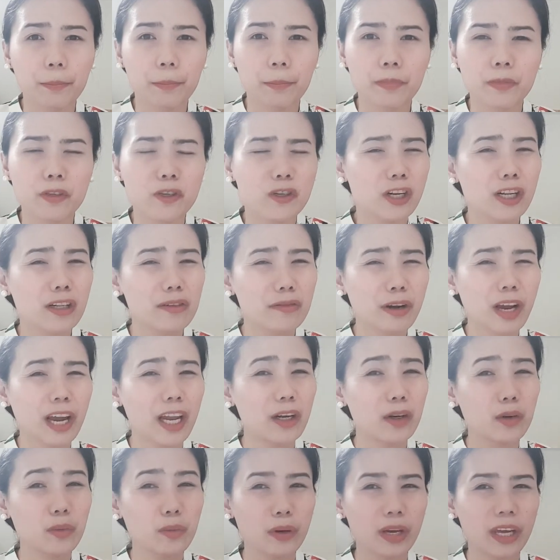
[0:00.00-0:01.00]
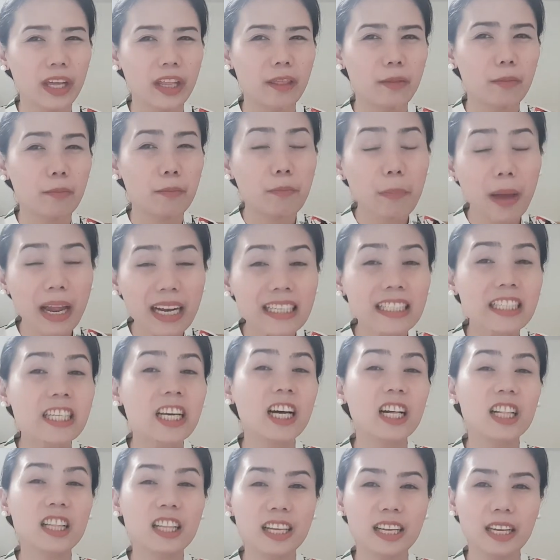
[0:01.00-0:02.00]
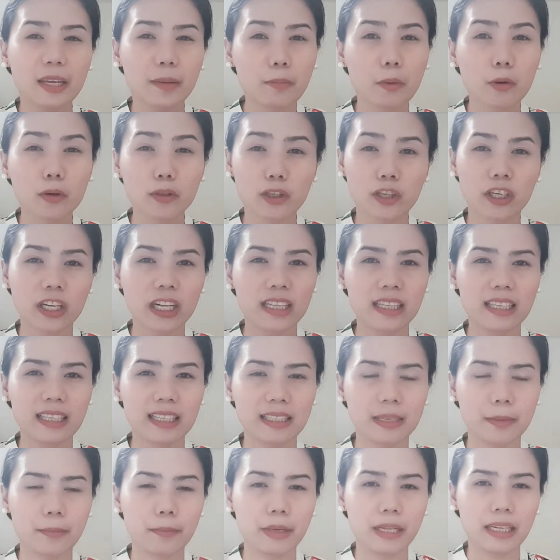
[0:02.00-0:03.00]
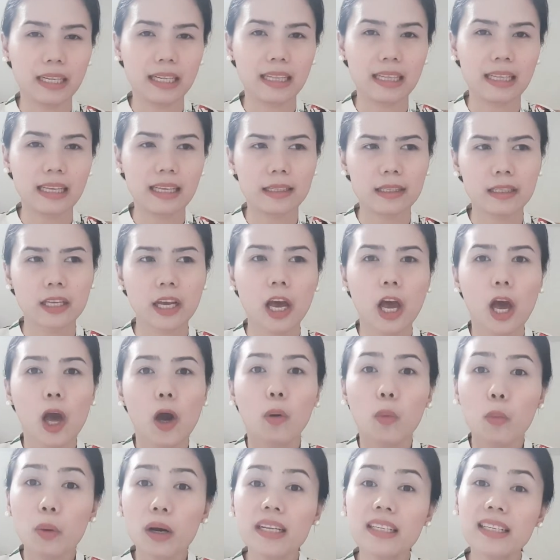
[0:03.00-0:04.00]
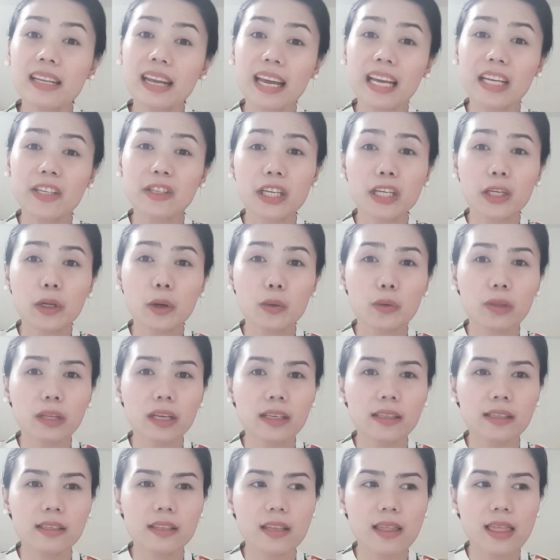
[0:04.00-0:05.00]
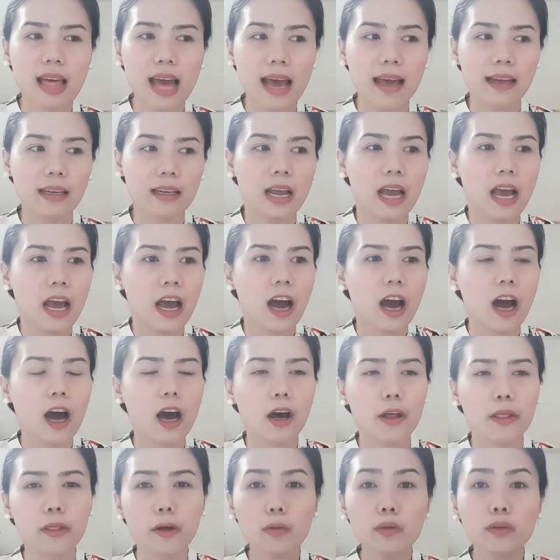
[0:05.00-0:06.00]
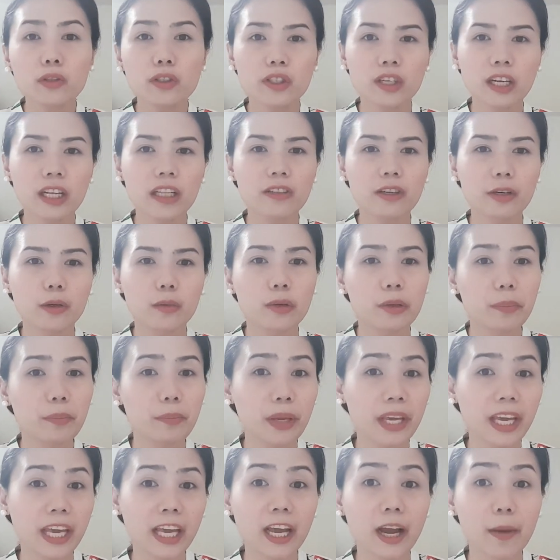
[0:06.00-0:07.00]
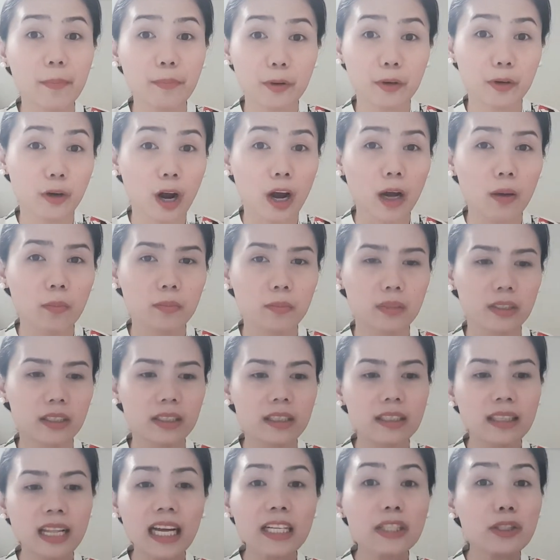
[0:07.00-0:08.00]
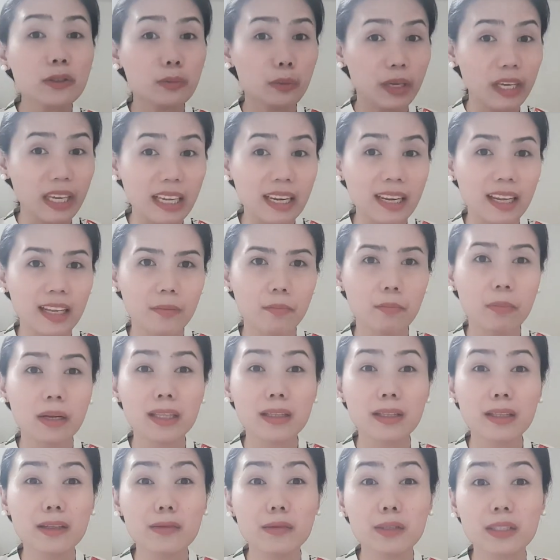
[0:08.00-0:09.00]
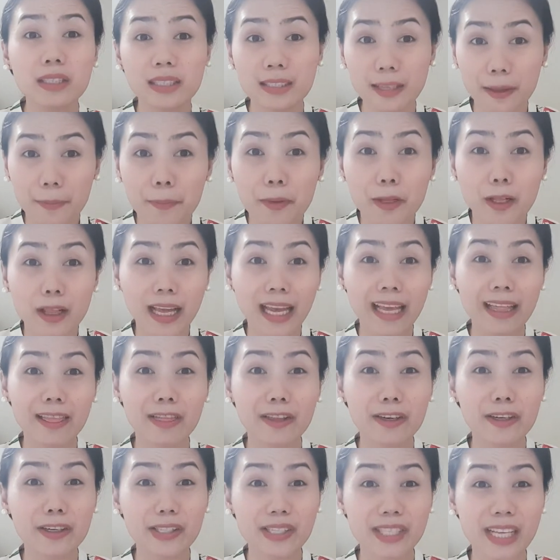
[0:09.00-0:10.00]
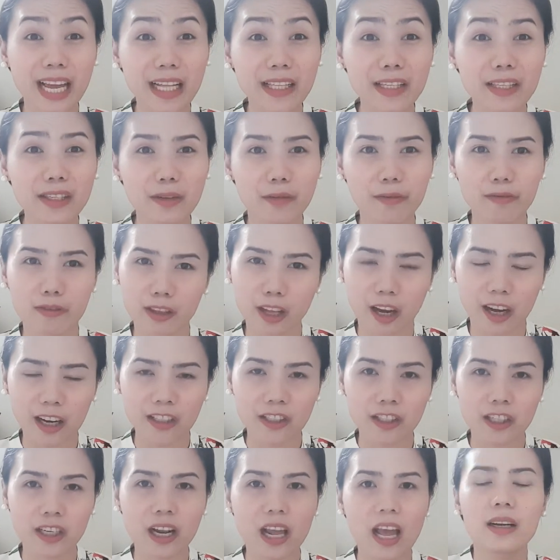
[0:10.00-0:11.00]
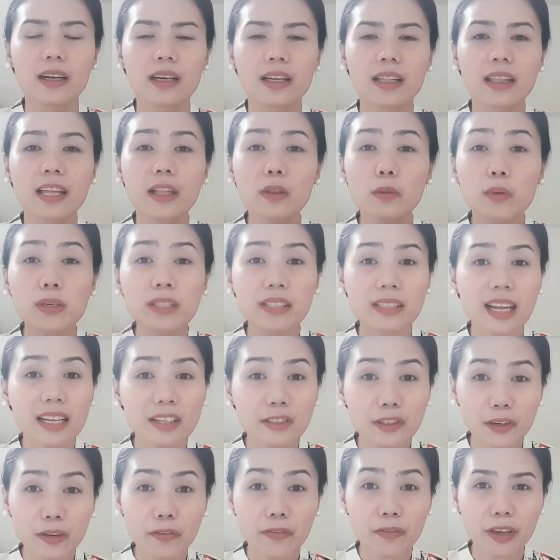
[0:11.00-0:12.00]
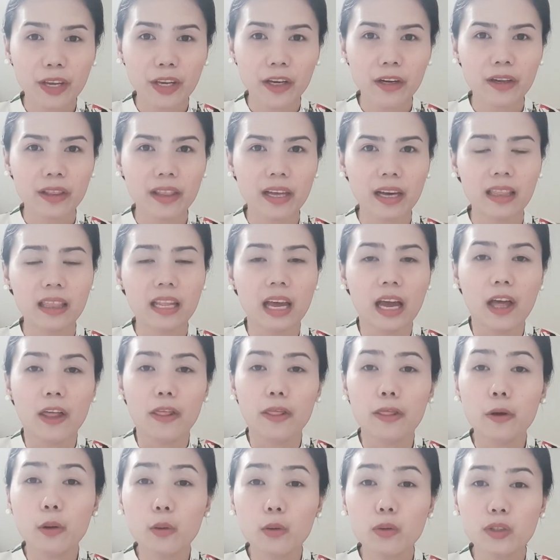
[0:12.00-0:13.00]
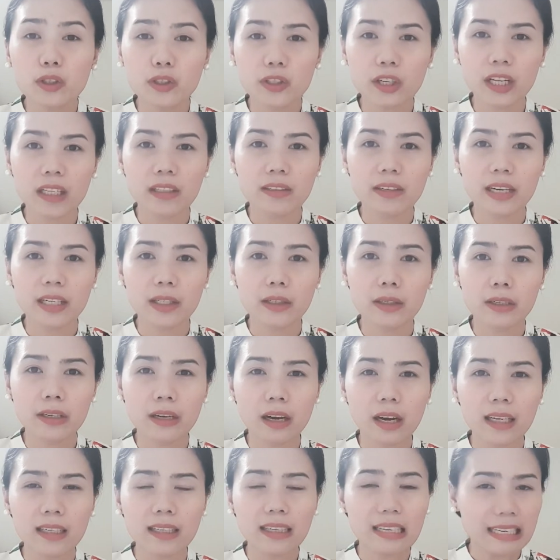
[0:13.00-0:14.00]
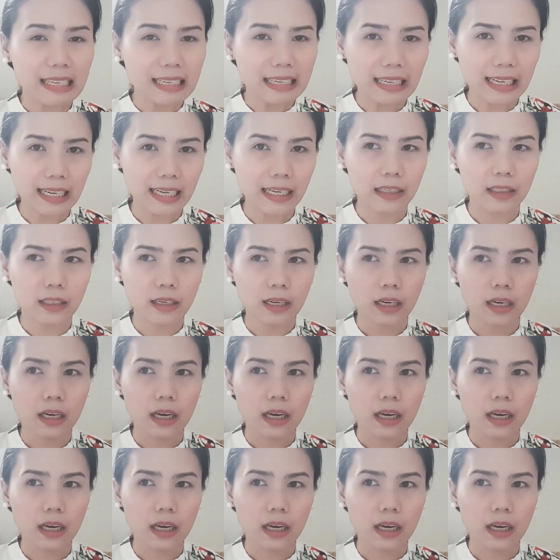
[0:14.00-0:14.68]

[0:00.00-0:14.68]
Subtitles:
children with mental and emotional disabilities. One day, she noticed that those children were picking up crumbs, not to eat it, but to stimulate their sense of touch. That was then she figured that those children do not need